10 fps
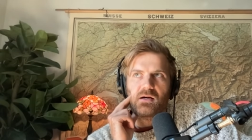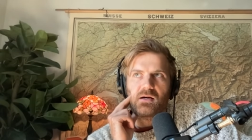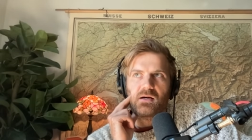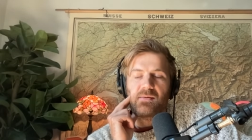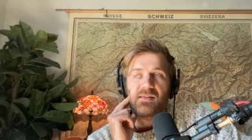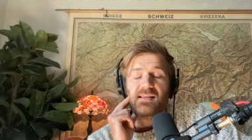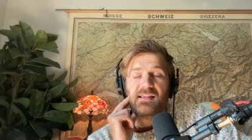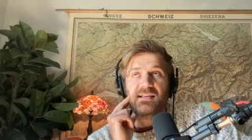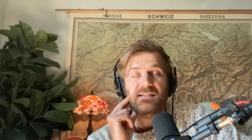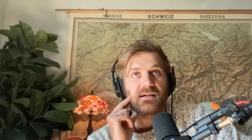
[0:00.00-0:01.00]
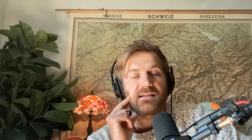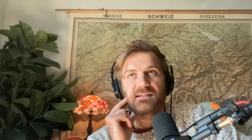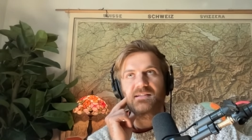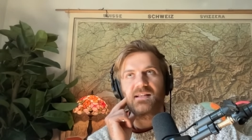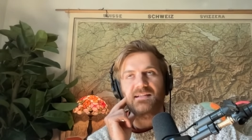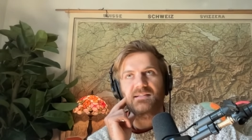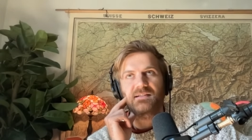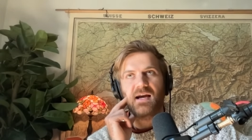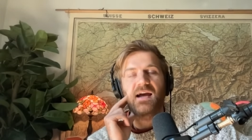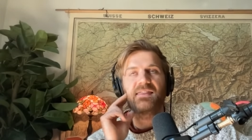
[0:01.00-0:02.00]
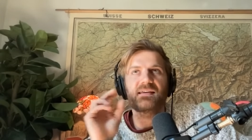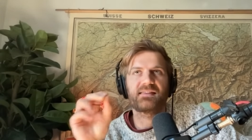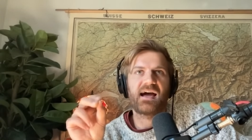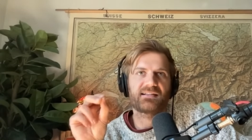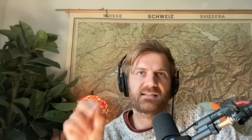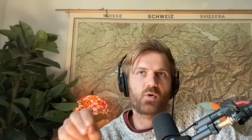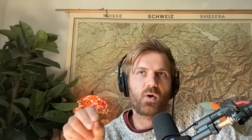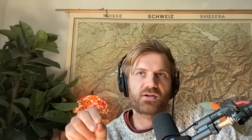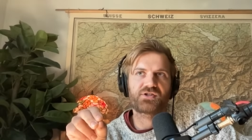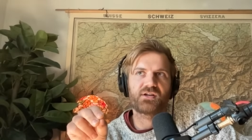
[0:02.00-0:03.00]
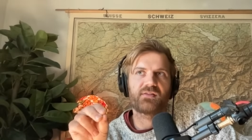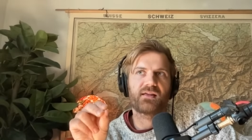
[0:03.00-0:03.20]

I mean that, that's a it's that's I think that is a question